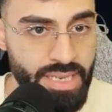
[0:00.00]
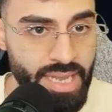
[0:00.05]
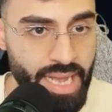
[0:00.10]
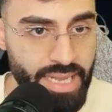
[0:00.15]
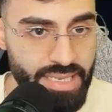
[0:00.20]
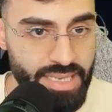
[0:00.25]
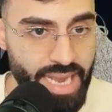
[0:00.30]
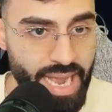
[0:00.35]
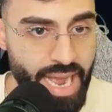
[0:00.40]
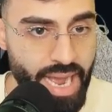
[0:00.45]

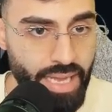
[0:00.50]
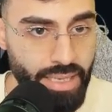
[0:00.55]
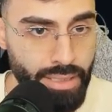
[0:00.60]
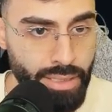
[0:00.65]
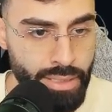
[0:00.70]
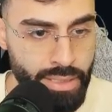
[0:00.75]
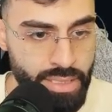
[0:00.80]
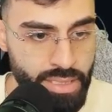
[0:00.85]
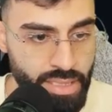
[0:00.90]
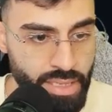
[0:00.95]
That's
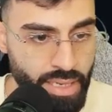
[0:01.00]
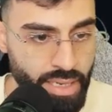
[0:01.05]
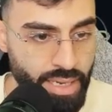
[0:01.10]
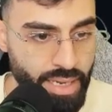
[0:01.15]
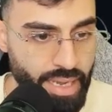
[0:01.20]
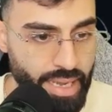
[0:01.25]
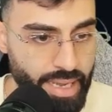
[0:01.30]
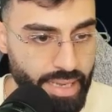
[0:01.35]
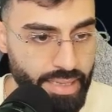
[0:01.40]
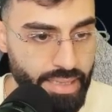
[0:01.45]
Alice,
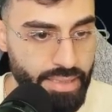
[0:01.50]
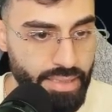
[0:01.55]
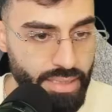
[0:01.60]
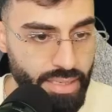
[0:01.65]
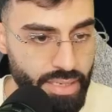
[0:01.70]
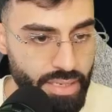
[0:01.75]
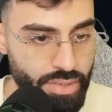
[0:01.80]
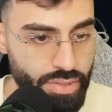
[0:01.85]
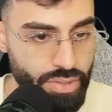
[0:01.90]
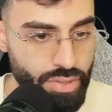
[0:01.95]
and
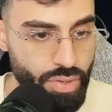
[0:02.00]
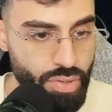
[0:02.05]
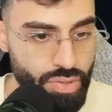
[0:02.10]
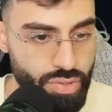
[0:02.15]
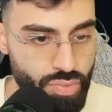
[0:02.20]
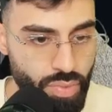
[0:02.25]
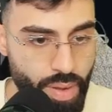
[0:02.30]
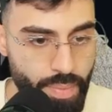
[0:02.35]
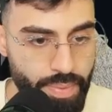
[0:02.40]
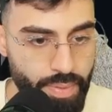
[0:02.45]
here you go,
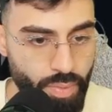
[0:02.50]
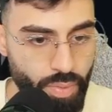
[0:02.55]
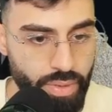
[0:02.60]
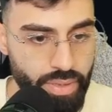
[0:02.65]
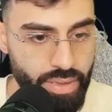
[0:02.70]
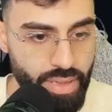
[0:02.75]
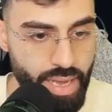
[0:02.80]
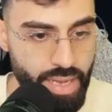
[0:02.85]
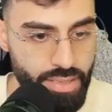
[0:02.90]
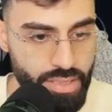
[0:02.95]
swapping
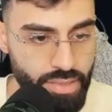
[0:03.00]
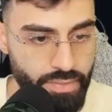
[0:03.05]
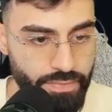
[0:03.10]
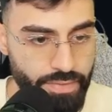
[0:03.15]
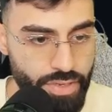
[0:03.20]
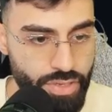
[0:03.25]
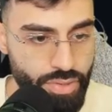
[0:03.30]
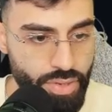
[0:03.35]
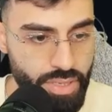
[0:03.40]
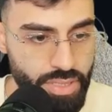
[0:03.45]
1000
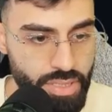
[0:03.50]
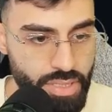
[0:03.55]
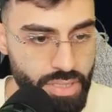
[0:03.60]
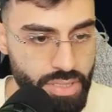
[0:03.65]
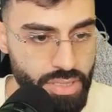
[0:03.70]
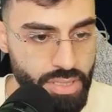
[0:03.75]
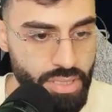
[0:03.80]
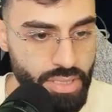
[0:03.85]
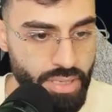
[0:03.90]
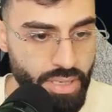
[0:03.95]
for
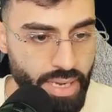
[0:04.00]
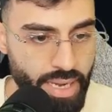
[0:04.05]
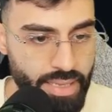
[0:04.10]
USDC,